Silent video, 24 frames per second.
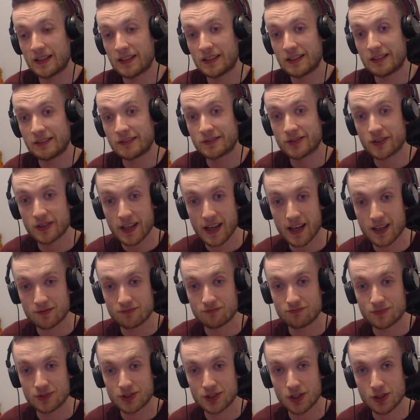So yeah,
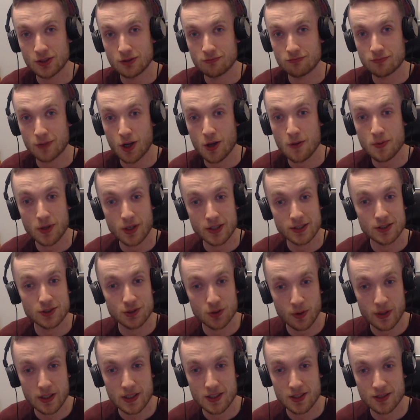so I hope you guys
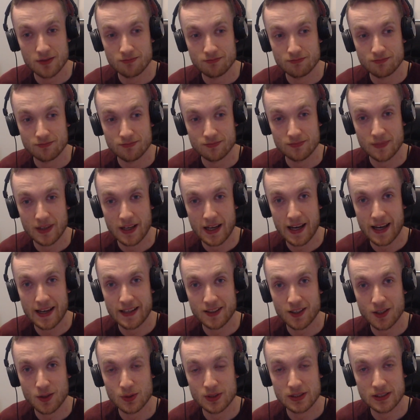enjoyed, and
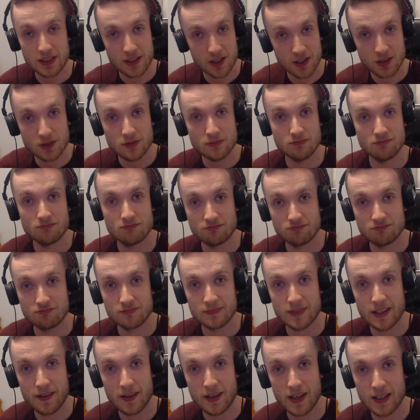I will see you
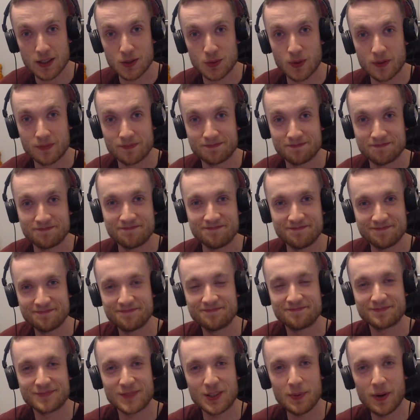in the next one.
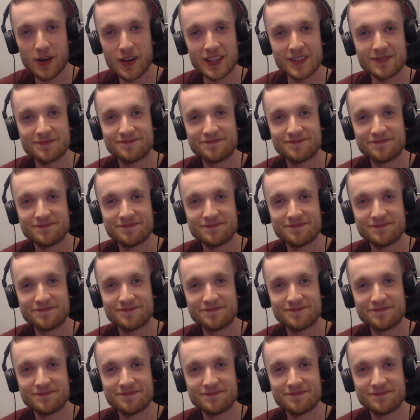Goodbye!